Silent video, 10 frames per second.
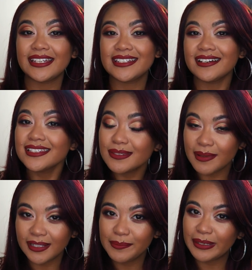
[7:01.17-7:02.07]
It does
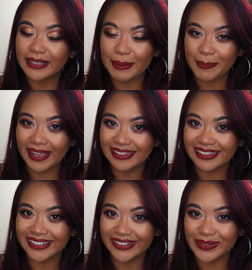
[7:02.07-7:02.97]
smell a bit like
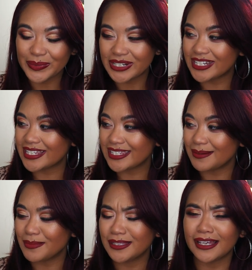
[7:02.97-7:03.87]
paint thinner, which is
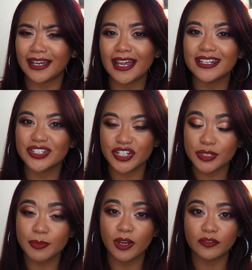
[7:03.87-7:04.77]
something that kind of
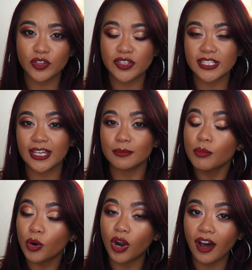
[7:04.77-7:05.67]
turns me off using it
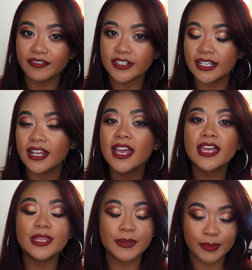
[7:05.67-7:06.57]
more often.
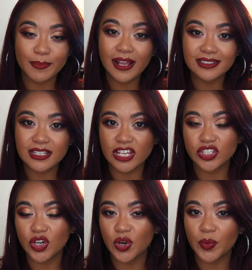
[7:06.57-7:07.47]
The smell
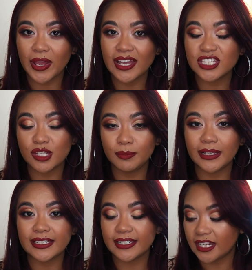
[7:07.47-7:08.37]
does go away as you
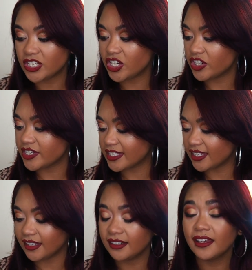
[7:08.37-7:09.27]
blend it into your
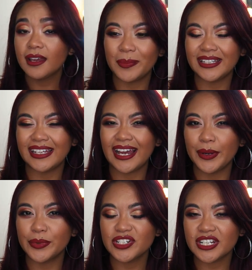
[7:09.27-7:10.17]
skin, but yeah,
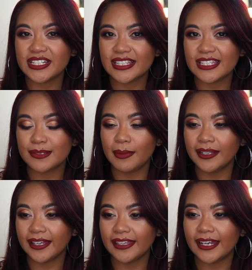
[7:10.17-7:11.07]
I wish it didn't
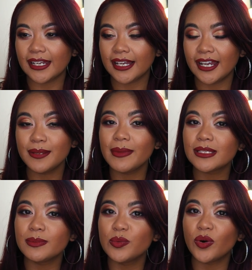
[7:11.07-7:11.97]
smell like that. It kind of
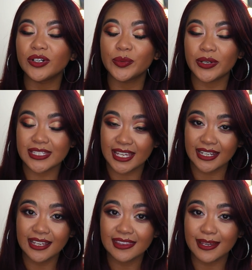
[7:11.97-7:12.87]
makes me wonder what's
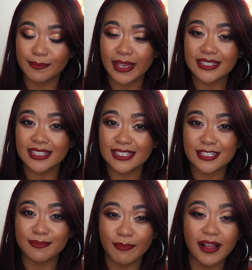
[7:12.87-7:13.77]
in it that makes it
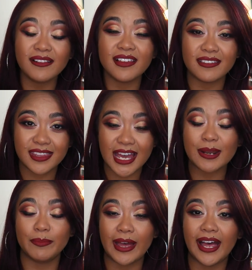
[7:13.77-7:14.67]
smell
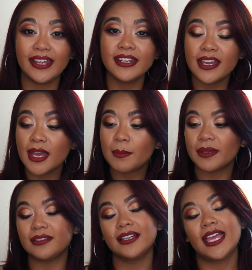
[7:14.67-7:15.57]
that bad.
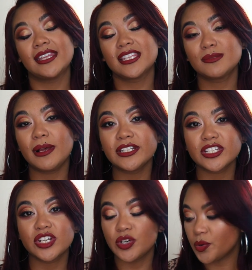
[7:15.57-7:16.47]
But again, the smell
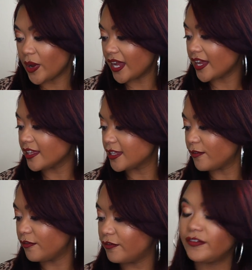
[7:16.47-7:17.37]
does go away.
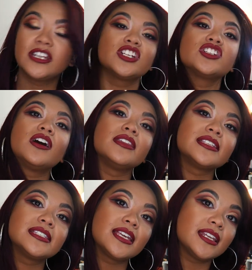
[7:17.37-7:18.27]
The finish on
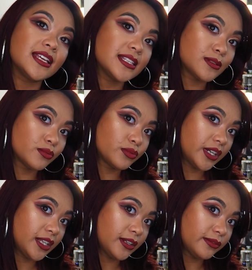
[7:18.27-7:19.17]
the skin is
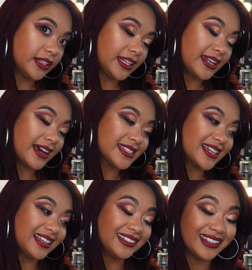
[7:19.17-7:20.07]
really, really
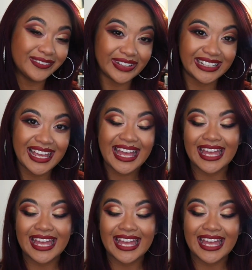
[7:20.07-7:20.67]
nice. I love it.